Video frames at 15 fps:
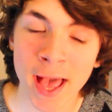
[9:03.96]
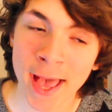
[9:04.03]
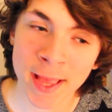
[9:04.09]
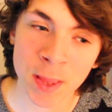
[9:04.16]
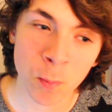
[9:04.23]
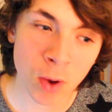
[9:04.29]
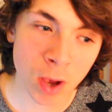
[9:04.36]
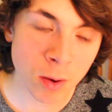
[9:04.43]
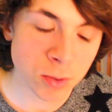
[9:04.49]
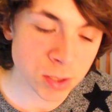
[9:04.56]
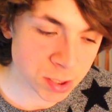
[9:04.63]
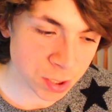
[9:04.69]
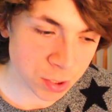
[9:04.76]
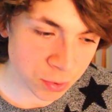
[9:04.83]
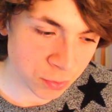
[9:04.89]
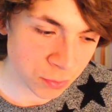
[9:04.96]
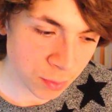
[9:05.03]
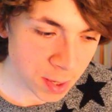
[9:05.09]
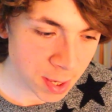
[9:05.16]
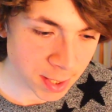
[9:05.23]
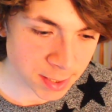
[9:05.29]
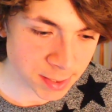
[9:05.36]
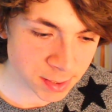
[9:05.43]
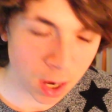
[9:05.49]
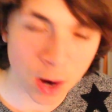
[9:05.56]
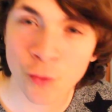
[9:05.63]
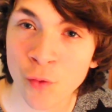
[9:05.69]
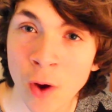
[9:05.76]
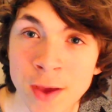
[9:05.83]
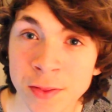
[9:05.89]
And what I will do is
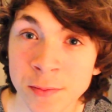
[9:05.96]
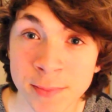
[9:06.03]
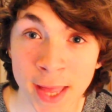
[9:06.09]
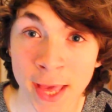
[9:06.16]
I'll write them